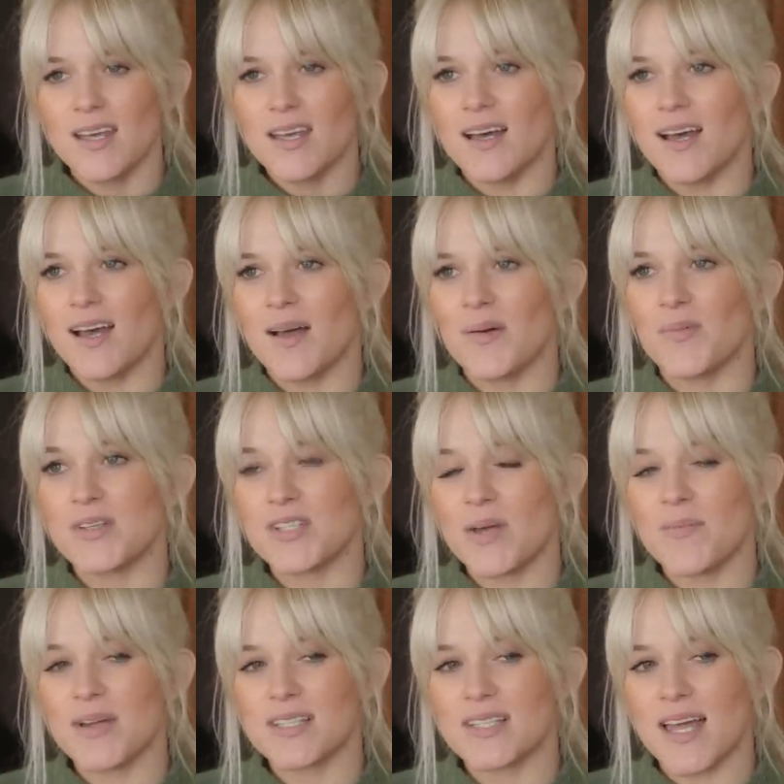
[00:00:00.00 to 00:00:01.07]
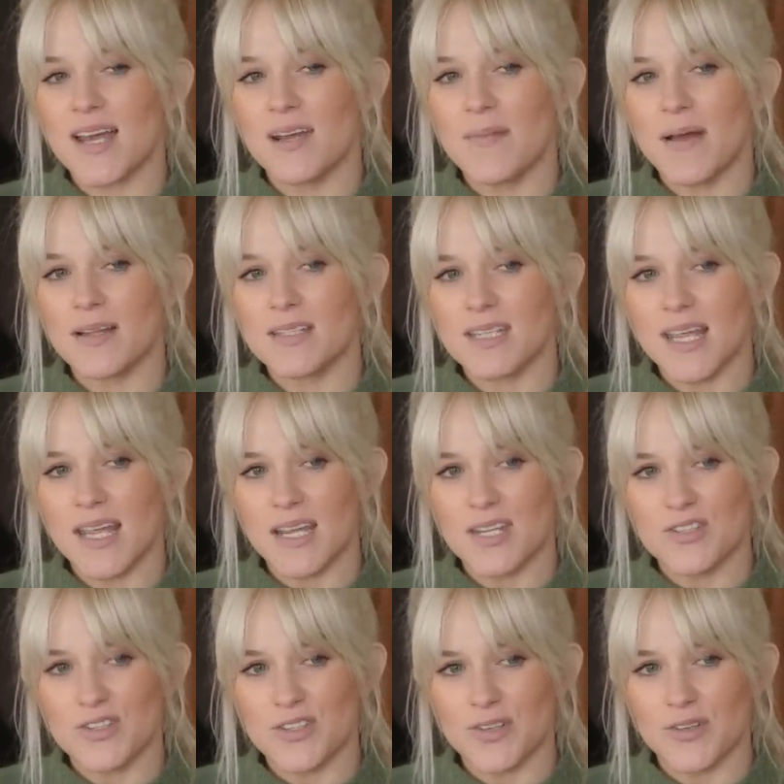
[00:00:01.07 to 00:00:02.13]
Yeah. Um, which I'm excited about to get
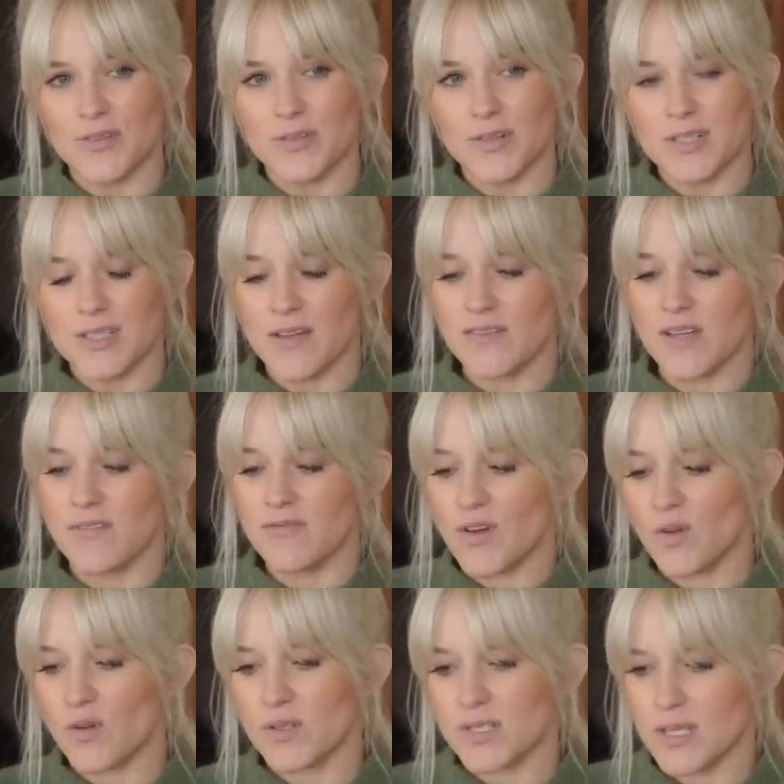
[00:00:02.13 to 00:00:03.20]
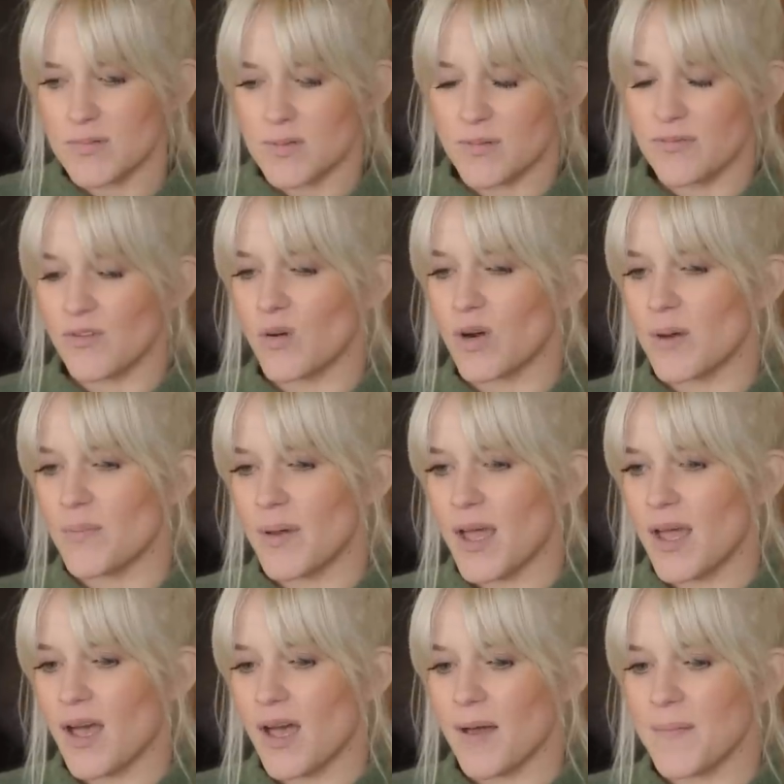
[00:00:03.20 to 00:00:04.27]
into because yeah. I've done vocal tips before,
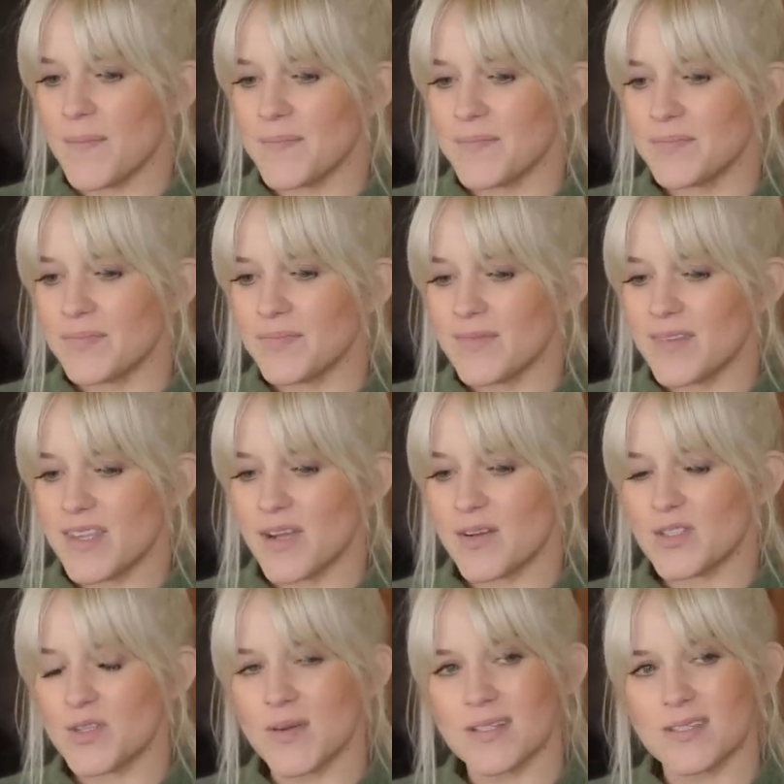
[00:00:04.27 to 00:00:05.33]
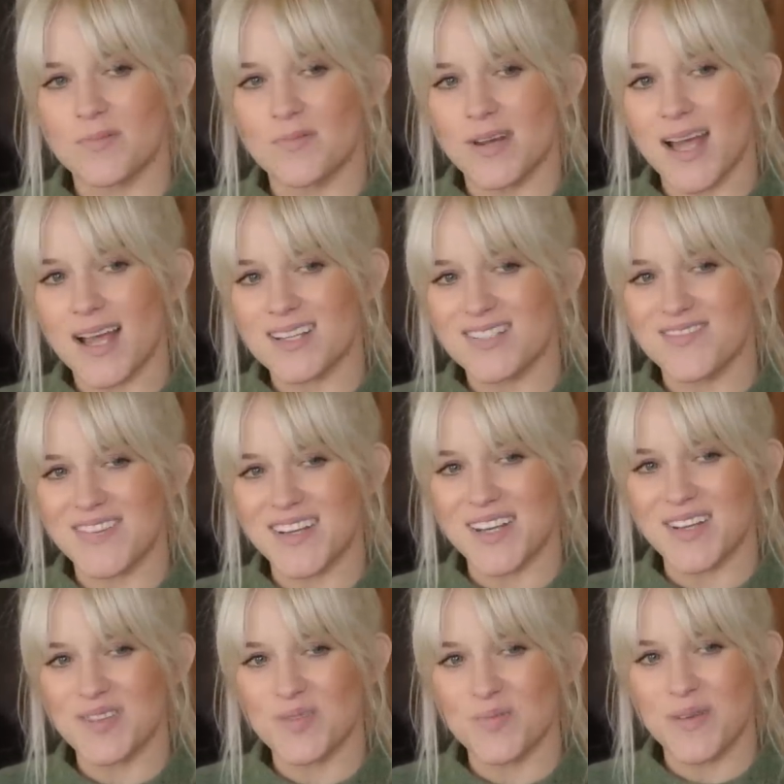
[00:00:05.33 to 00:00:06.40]
but um, you know, doing some reaction
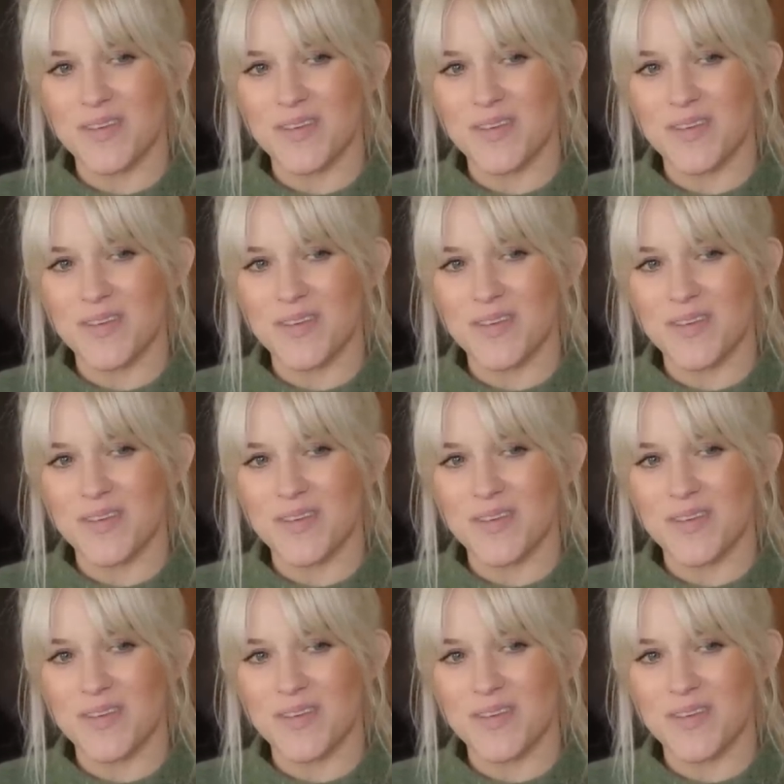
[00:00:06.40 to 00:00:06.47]
videos will